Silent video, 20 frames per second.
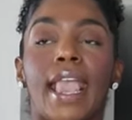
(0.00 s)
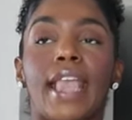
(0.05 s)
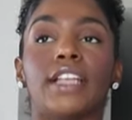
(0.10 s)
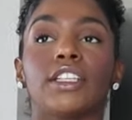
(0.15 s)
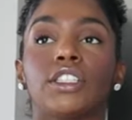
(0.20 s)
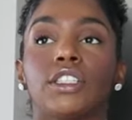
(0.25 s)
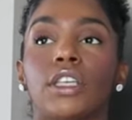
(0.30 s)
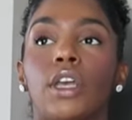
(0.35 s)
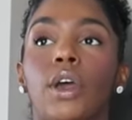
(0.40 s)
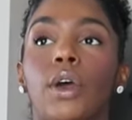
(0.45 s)

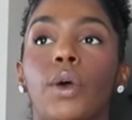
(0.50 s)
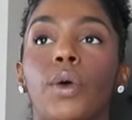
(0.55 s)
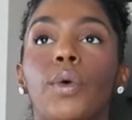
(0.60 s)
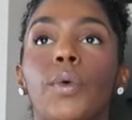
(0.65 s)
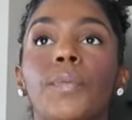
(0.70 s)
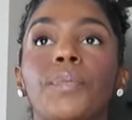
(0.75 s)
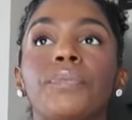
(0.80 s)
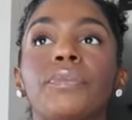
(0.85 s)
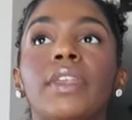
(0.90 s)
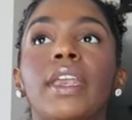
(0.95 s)
And
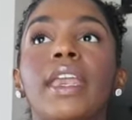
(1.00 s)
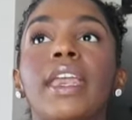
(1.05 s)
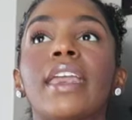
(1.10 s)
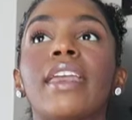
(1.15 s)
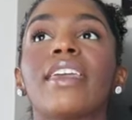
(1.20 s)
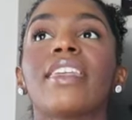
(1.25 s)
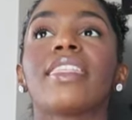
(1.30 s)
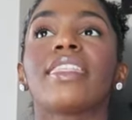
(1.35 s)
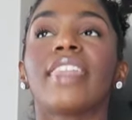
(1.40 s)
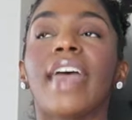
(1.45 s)
so
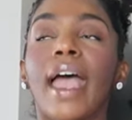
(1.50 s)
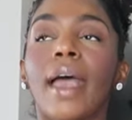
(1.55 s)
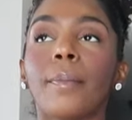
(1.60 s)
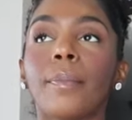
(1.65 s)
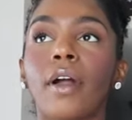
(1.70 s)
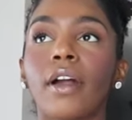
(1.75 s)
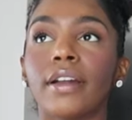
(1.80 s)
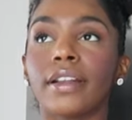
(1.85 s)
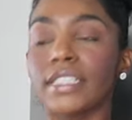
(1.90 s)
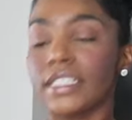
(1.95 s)

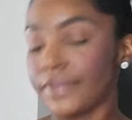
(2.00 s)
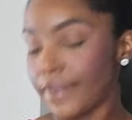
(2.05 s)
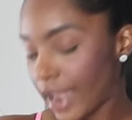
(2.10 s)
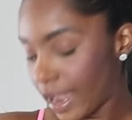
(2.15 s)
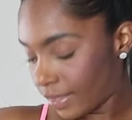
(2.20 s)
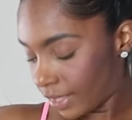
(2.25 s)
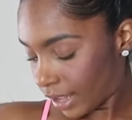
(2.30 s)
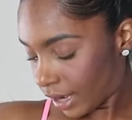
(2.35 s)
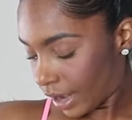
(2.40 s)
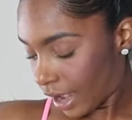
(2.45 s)
that part is
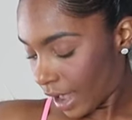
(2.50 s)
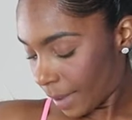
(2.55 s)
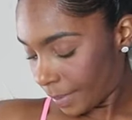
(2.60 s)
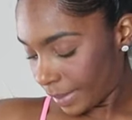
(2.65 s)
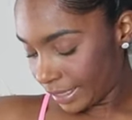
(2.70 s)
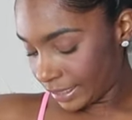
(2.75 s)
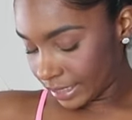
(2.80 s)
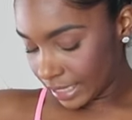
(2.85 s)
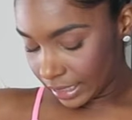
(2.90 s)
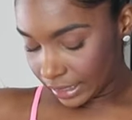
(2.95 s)
fine. The
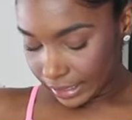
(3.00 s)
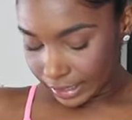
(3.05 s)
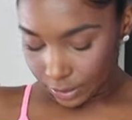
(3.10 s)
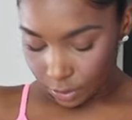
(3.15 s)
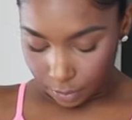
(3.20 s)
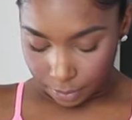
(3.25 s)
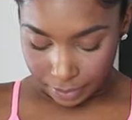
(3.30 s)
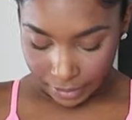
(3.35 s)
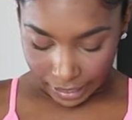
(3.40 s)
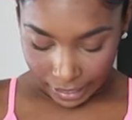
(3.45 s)
cup is a
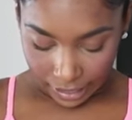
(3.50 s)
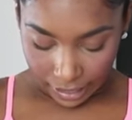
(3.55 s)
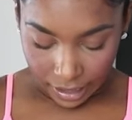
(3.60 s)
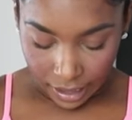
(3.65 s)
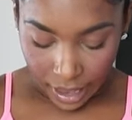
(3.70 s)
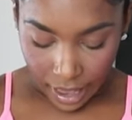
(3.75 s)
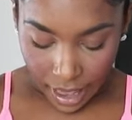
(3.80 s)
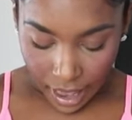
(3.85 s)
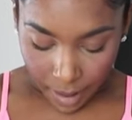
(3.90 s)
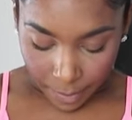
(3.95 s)
little
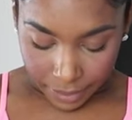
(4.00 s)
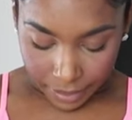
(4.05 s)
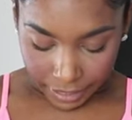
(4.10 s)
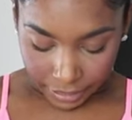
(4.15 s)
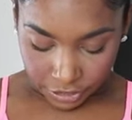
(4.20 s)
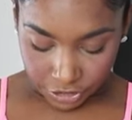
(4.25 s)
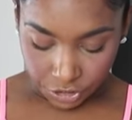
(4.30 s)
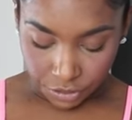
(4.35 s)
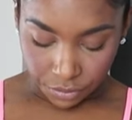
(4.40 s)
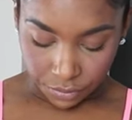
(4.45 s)
big, but
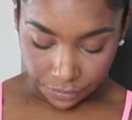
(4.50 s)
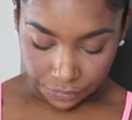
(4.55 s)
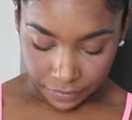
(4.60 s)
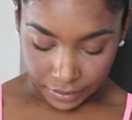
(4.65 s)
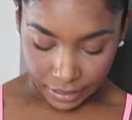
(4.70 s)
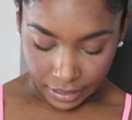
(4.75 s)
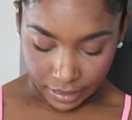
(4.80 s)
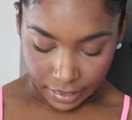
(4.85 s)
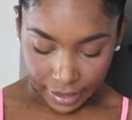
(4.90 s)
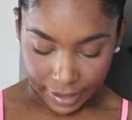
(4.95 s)
I do
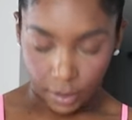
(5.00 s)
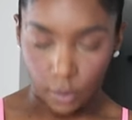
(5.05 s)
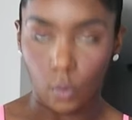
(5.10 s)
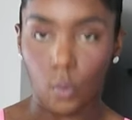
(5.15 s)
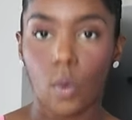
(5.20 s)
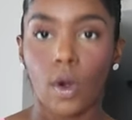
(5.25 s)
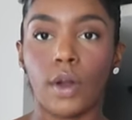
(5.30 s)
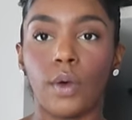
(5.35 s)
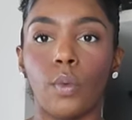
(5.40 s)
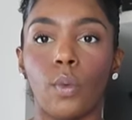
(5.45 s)
feel like
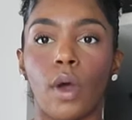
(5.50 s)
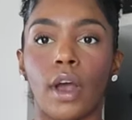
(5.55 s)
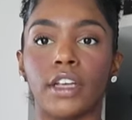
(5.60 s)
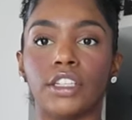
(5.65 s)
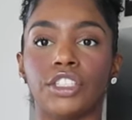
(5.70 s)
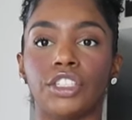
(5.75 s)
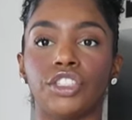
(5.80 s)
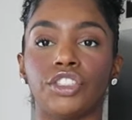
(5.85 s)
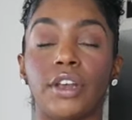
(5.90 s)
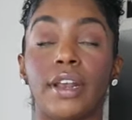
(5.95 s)
one
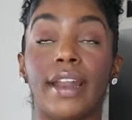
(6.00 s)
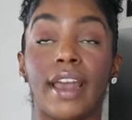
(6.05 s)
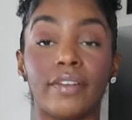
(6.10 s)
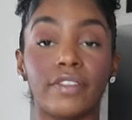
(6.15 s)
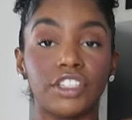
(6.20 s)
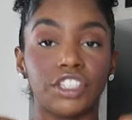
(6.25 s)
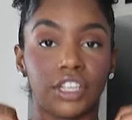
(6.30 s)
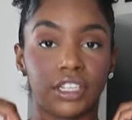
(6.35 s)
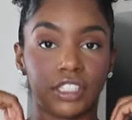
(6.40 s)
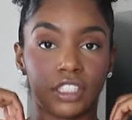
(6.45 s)
wash and
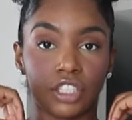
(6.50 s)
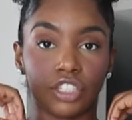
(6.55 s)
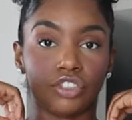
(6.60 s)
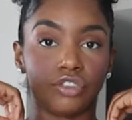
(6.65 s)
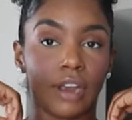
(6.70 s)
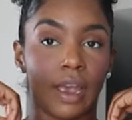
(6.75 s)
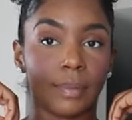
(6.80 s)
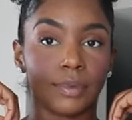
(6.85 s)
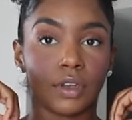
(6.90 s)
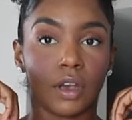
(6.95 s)
I've adjusted the
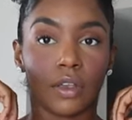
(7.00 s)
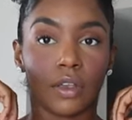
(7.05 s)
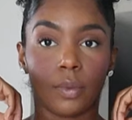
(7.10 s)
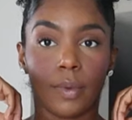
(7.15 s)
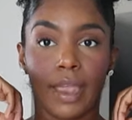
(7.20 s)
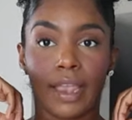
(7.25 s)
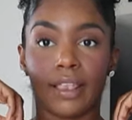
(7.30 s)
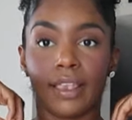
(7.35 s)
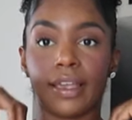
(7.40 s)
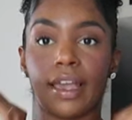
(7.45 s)
straps
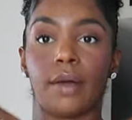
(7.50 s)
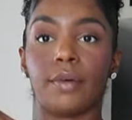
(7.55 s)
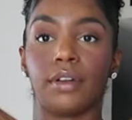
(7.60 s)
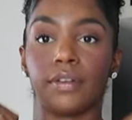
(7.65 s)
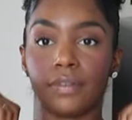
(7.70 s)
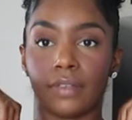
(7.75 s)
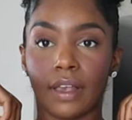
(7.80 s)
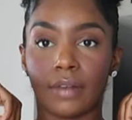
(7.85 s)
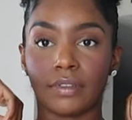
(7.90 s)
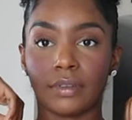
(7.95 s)
way. Like, I would
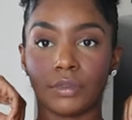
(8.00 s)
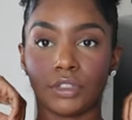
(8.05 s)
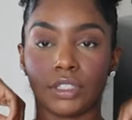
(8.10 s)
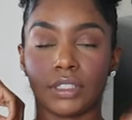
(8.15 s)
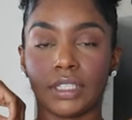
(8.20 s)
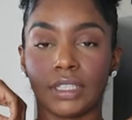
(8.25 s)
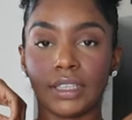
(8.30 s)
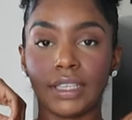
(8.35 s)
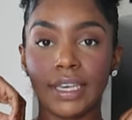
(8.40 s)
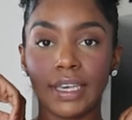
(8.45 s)
have loved them
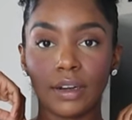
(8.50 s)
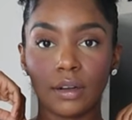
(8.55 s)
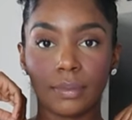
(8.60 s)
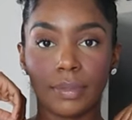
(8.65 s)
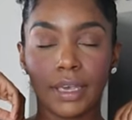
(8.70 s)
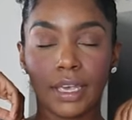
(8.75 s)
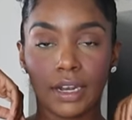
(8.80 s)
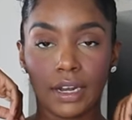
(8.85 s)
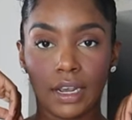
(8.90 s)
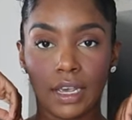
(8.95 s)
just a little
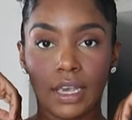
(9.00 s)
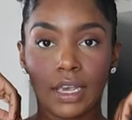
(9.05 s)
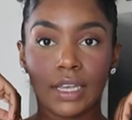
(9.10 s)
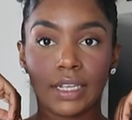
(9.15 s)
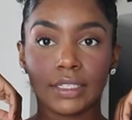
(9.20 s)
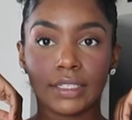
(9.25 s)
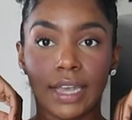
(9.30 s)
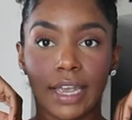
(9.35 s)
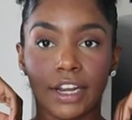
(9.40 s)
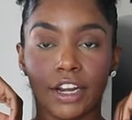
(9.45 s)
bit
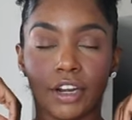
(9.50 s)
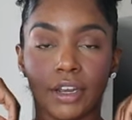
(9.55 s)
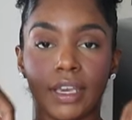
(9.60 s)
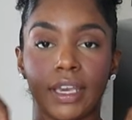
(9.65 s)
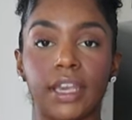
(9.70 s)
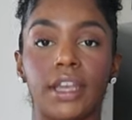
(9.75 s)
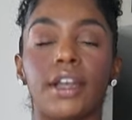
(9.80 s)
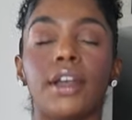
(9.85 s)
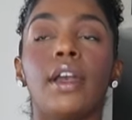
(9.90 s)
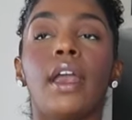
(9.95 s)
tighter
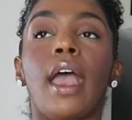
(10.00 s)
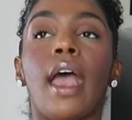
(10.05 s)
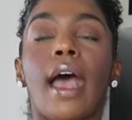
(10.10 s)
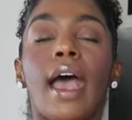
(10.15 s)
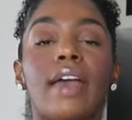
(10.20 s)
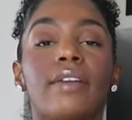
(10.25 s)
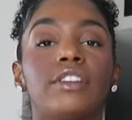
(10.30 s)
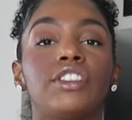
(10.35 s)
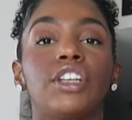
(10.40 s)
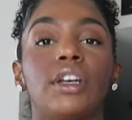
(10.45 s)
here.
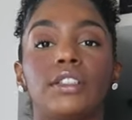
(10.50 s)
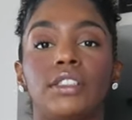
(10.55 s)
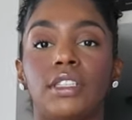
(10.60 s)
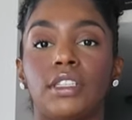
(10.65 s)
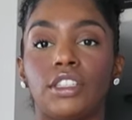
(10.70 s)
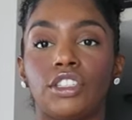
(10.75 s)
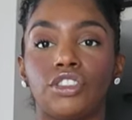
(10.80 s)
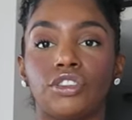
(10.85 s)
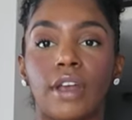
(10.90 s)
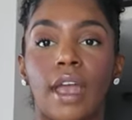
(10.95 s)
I've
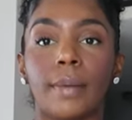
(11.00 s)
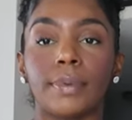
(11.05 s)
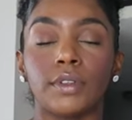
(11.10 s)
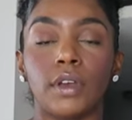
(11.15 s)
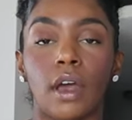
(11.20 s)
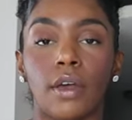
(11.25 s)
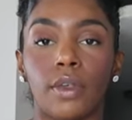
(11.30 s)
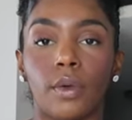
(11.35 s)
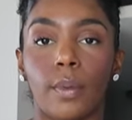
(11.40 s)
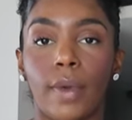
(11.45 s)
adjusted the straps
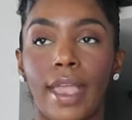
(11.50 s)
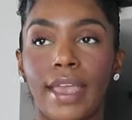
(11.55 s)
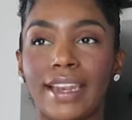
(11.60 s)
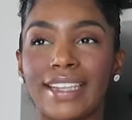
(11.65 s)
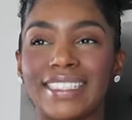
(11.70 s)
all the way.